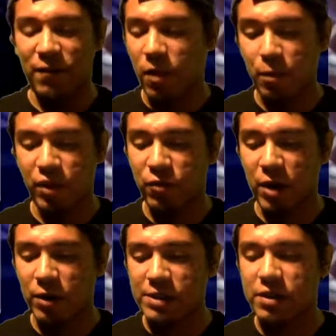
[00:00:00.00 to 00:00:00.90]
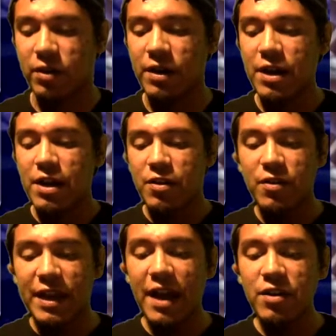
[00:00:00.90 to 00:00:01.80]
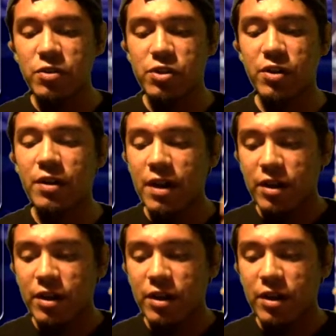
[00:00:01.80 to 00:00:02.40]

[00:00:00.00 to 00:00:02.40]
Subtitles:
completely forgot what it's called. You can use her